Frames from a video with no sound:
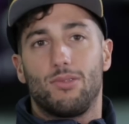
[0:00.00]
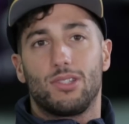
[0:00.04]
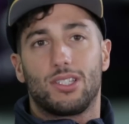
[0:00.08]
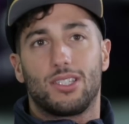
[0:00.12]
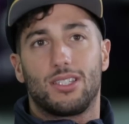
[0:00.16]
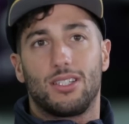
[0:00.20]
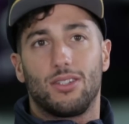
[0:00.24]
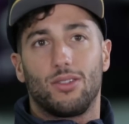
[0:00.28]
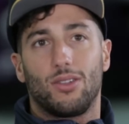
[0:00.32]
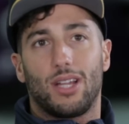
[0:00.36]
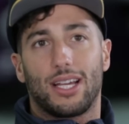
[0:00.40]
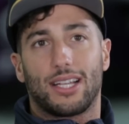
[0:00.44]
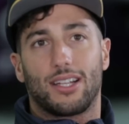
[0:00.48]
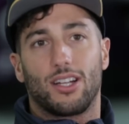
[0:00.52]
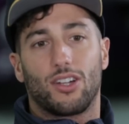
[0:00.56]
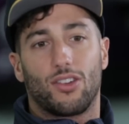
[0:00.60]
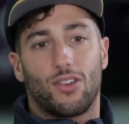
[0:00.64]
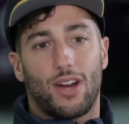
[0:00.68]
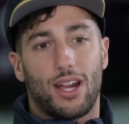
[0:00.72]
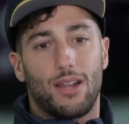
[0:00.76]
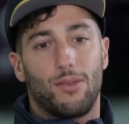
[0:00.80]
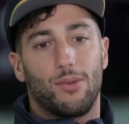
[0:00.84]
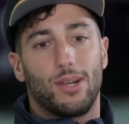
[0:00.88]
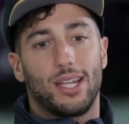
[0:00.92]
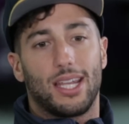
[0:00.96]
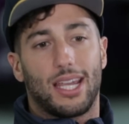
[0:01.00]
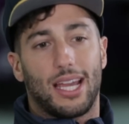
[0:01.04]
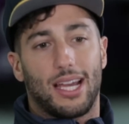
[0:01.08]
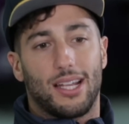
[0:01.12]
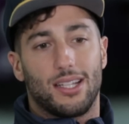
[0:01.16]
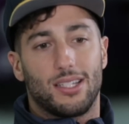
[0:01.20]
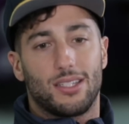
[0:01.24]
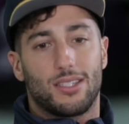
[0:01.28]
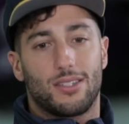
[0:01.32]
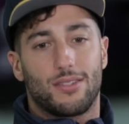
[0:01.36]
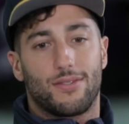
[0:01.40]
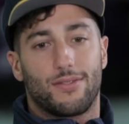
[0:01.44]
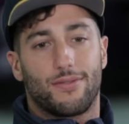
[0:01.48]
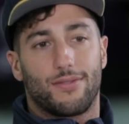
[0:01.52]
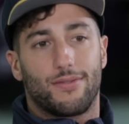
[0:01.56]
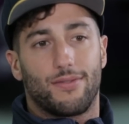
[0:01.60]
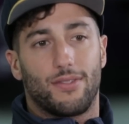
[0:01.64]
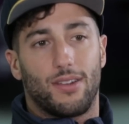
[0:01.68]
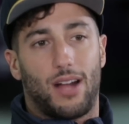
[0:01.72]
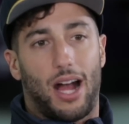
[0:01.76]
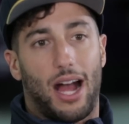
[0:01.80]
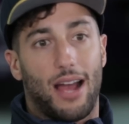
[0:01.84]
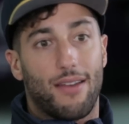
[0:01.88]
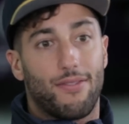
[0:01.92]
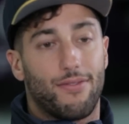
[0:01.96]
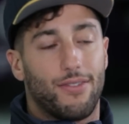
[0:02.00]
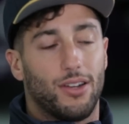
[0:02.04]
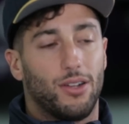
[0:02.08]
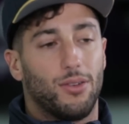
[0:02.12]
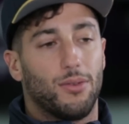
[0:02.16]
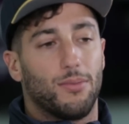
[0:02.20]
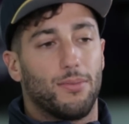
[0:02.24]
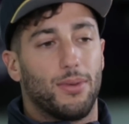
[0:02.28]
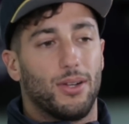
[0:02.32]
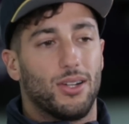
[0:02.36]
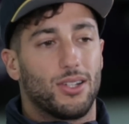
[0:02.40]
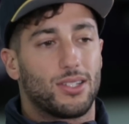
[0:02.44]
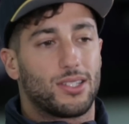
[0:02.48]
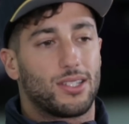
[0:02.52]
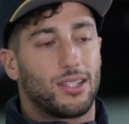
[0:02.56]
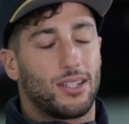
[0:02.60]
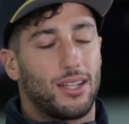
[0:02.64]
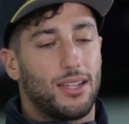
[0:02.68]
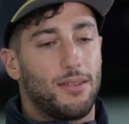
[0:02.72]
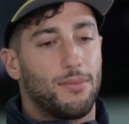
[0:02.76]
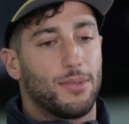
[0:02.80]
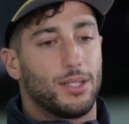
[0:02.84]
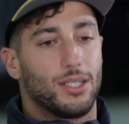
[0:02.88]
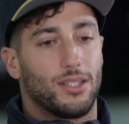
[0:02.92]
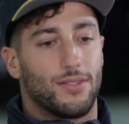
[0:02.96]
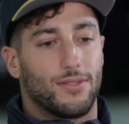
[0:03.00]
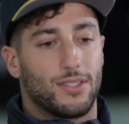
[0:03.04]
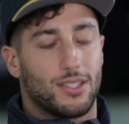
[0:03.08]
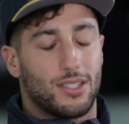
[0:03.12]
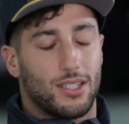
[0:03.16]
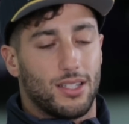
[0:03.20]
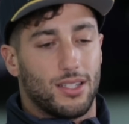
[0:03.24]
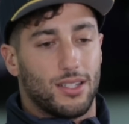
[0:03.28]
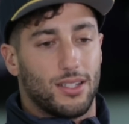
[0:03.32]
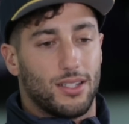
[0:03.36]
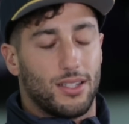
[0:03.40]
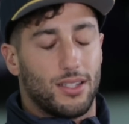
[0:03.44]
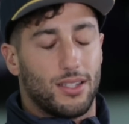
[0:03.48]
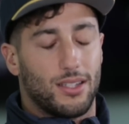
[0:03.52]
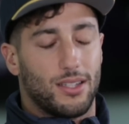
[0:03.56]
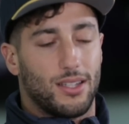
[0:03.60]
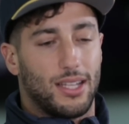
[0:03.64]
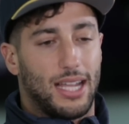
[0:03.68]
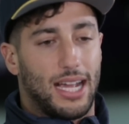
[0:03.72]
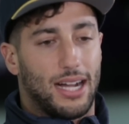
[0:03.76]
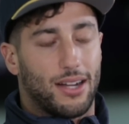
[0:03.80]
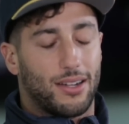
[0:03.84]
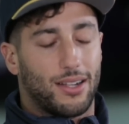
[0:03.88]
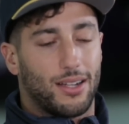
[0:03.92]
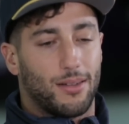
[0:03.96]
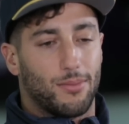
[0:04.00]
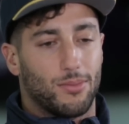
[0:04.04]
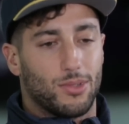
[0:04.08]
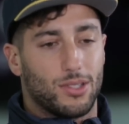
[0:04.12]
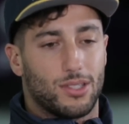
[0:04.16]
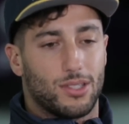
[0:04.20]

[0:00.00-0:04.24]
was still like a great weekend, I felt personally, but obviously the outcome